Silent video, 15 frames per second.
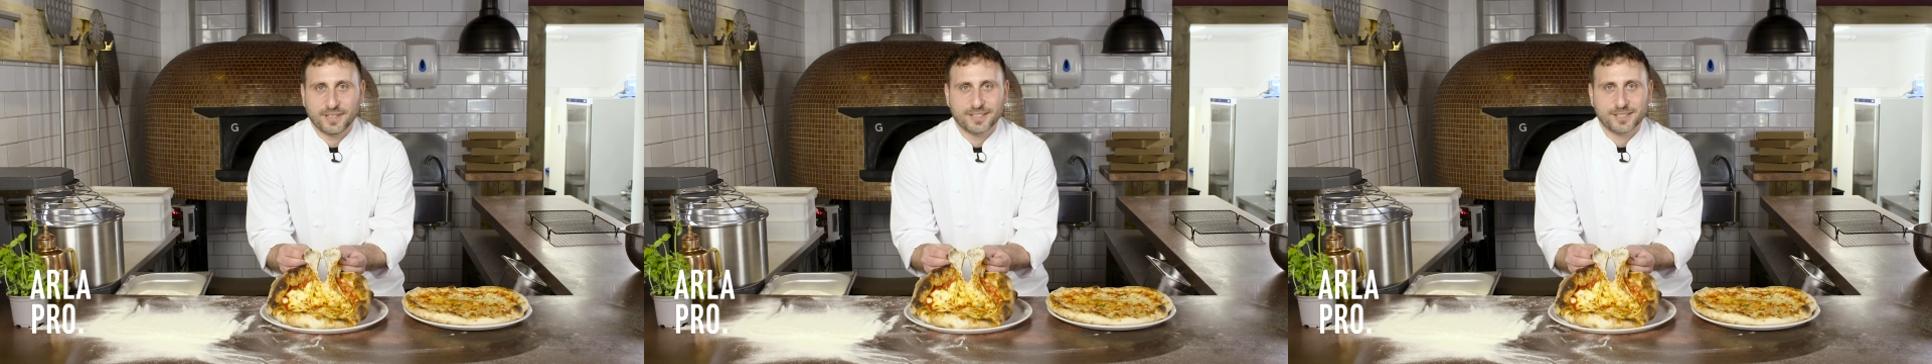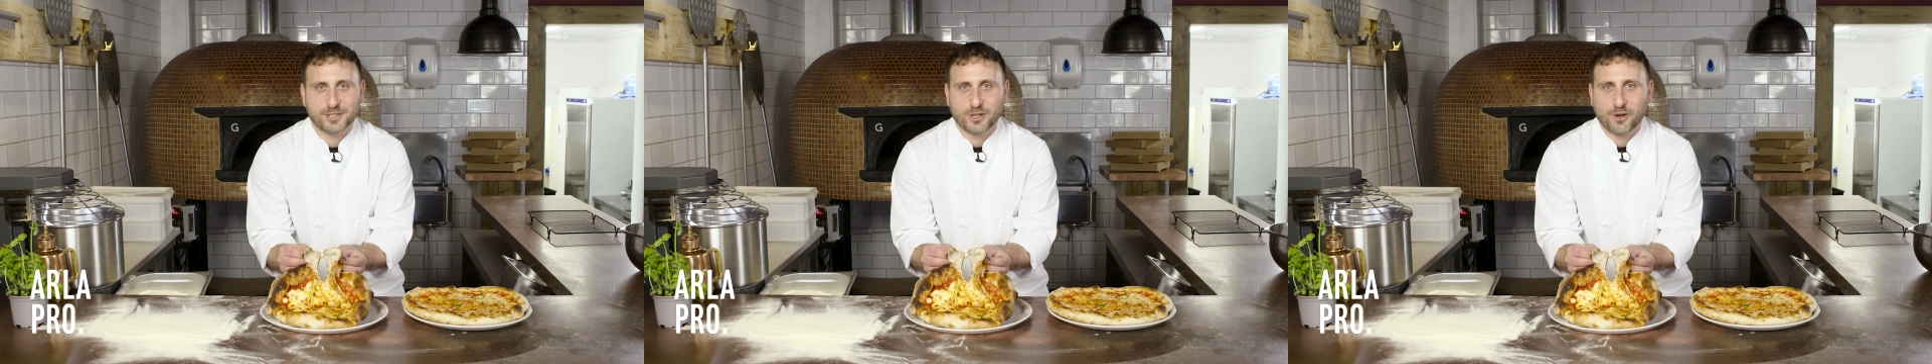
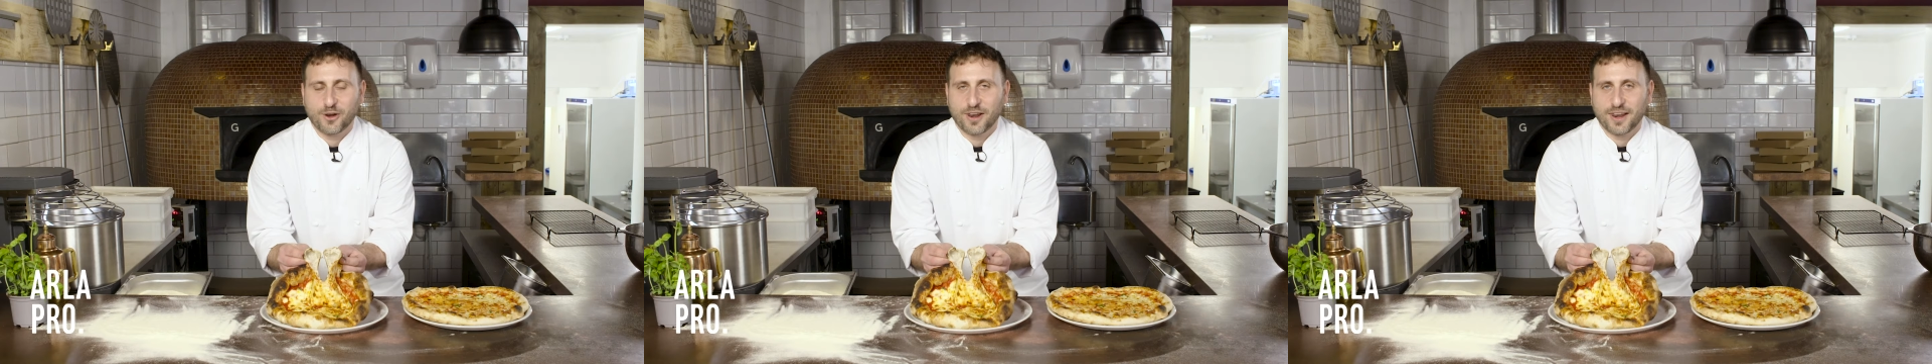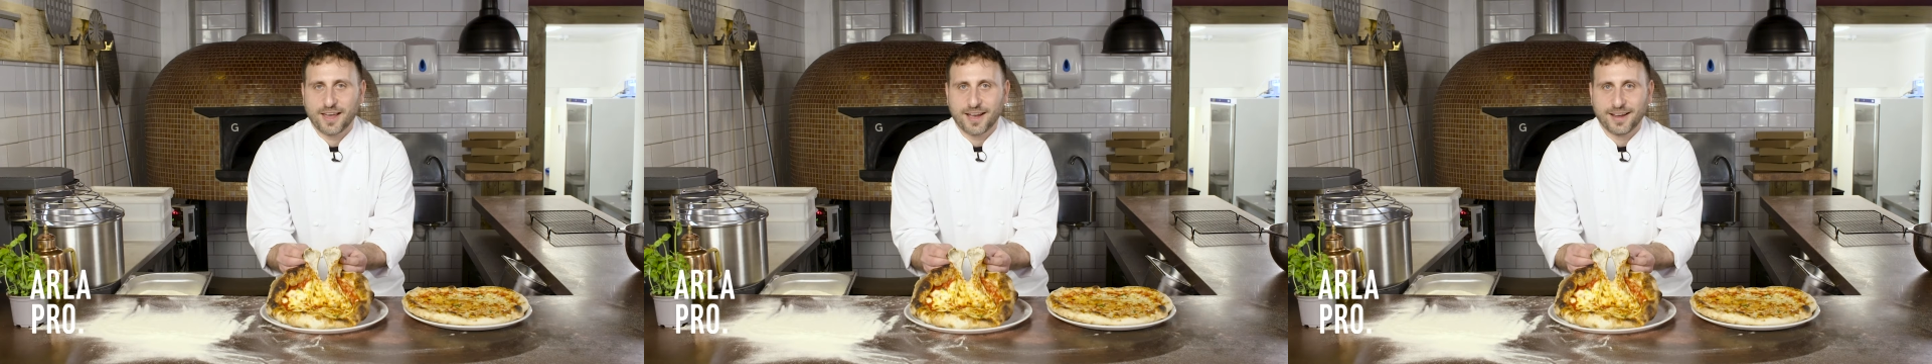So
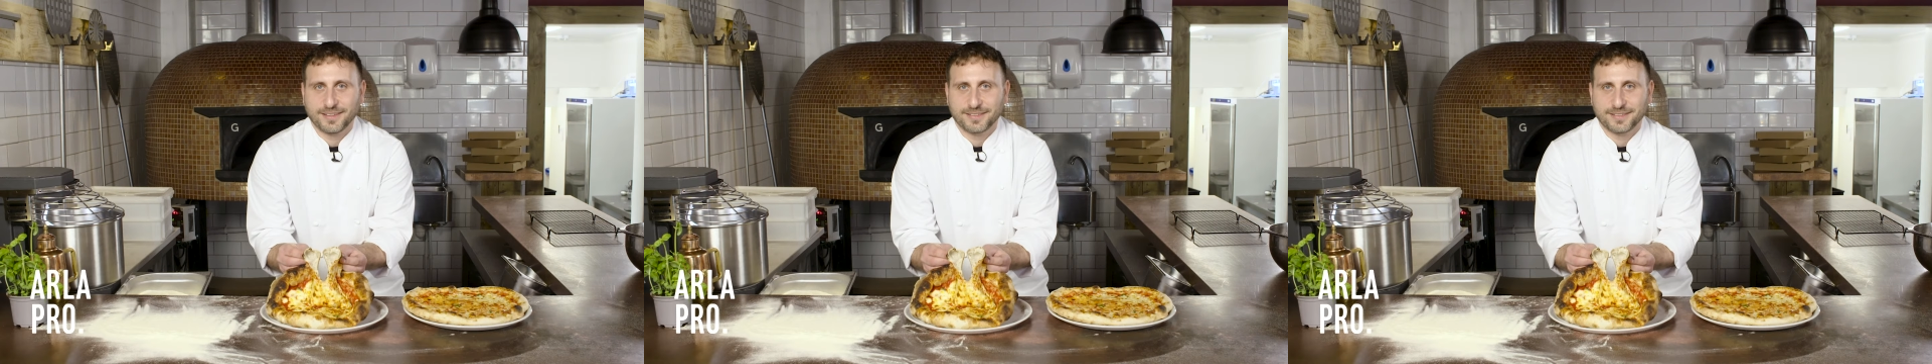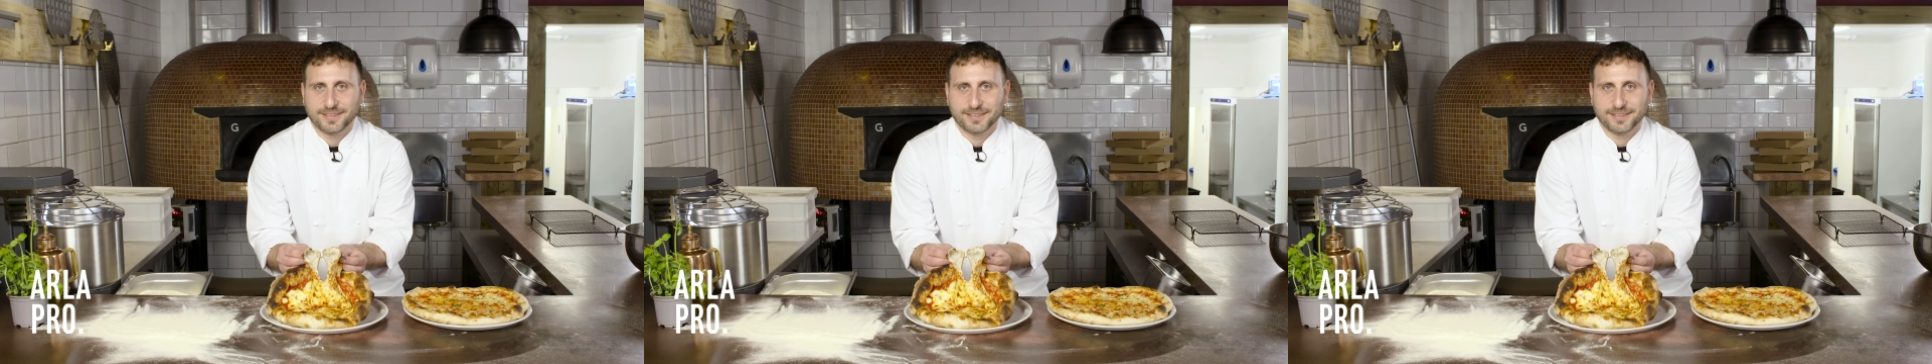
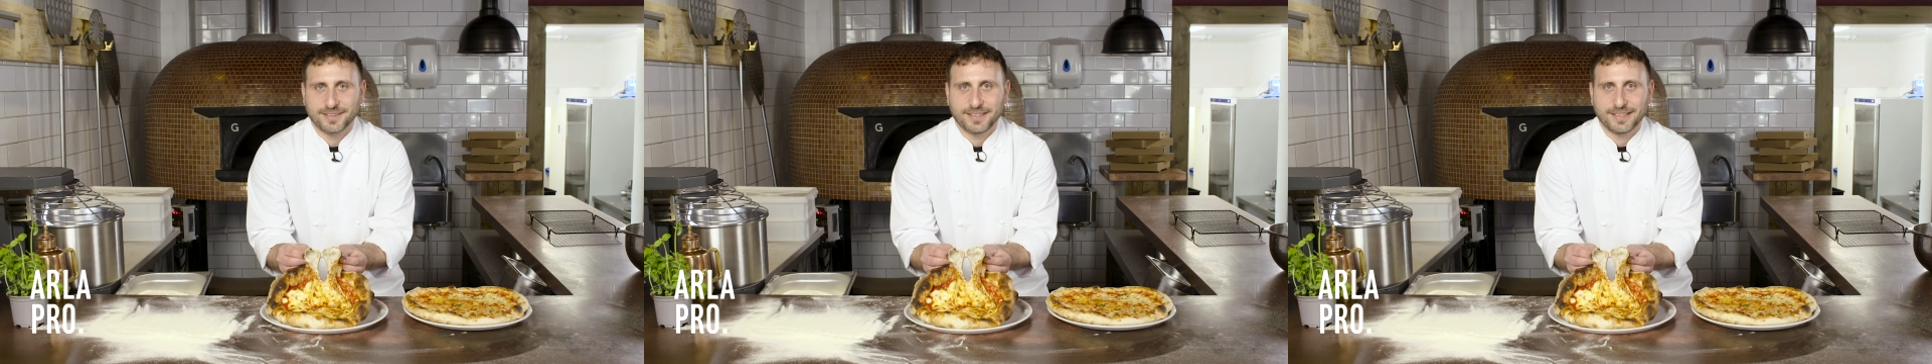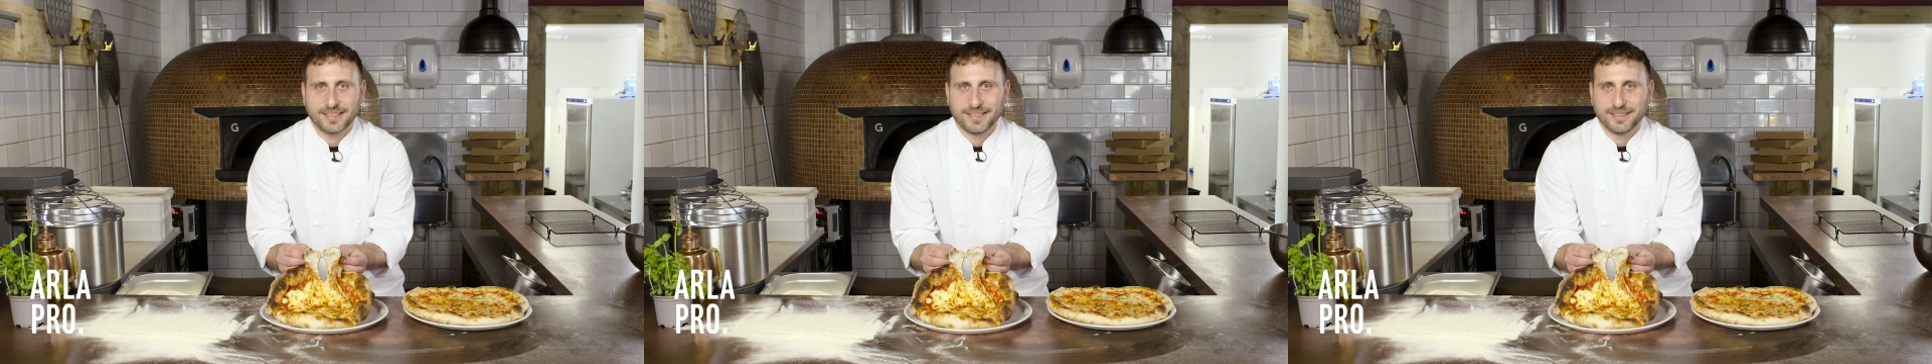light,
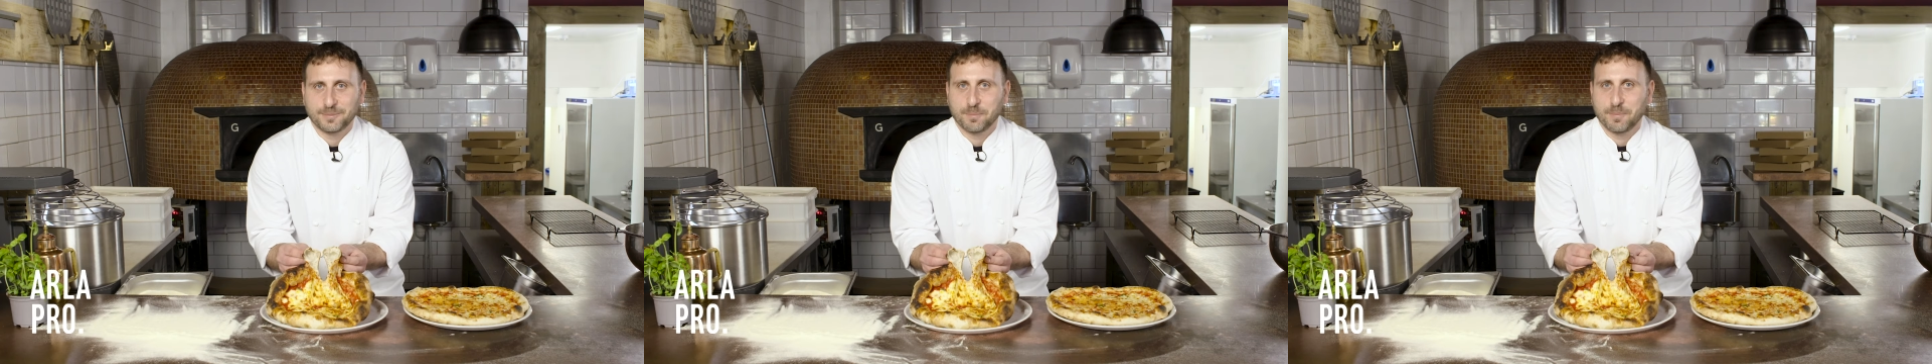it